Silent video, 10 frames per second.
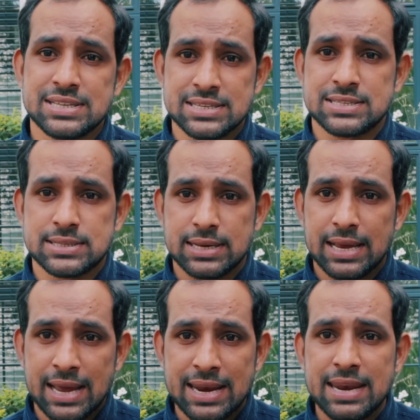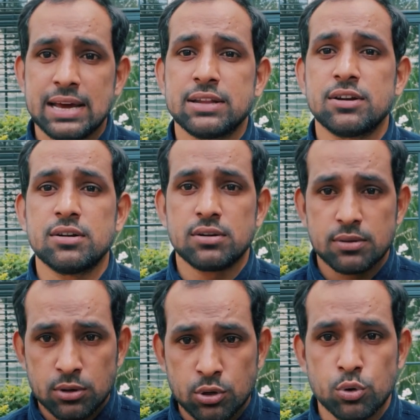is another
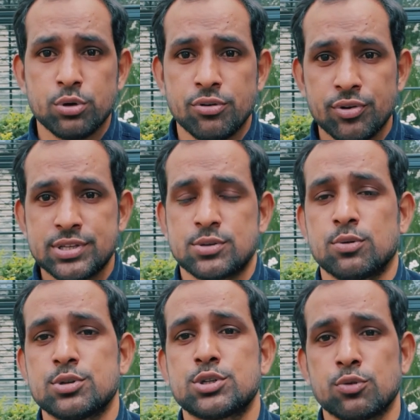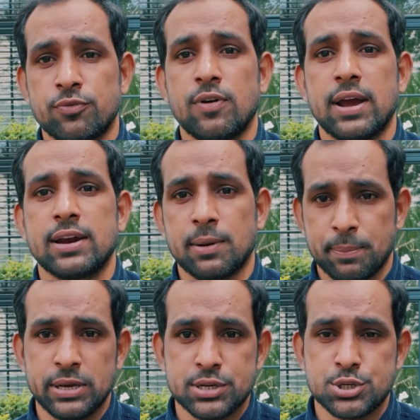good resource to find a
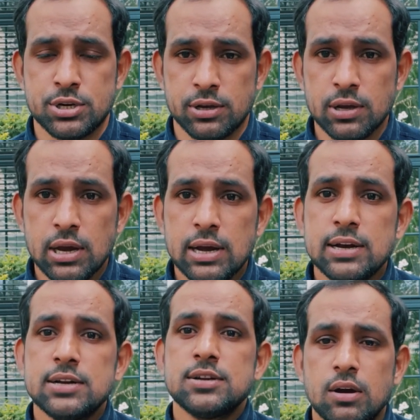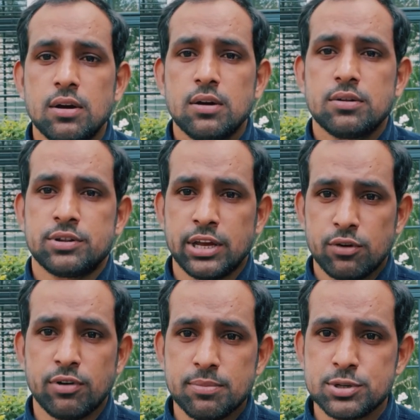PhD. Thank you
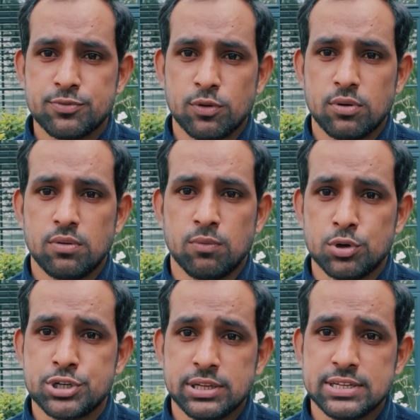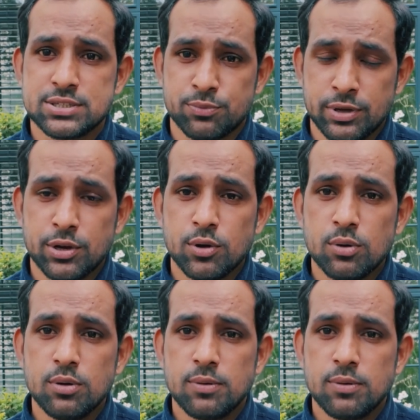very much for watching this video.